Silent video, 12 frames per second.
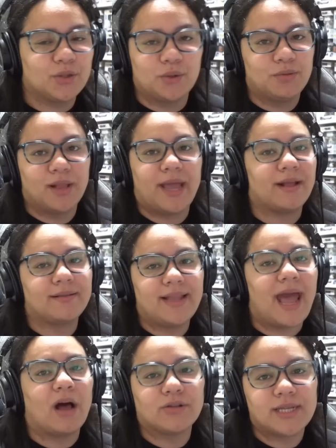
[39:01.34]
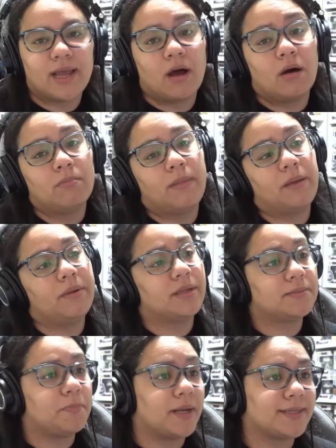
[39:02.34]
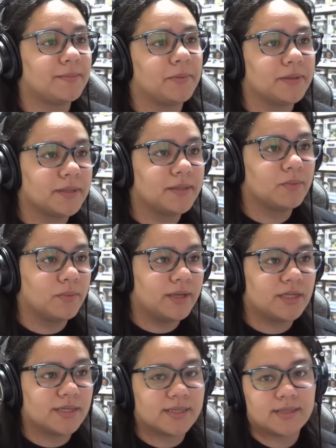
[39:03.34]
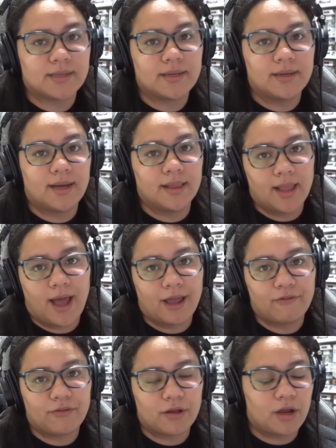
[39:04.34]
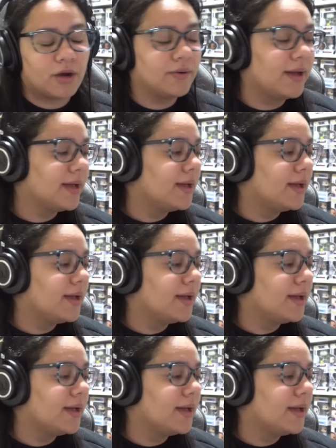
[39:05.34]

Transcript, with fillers: like now say, oh, maybe it's possible that the witch is alive, you know,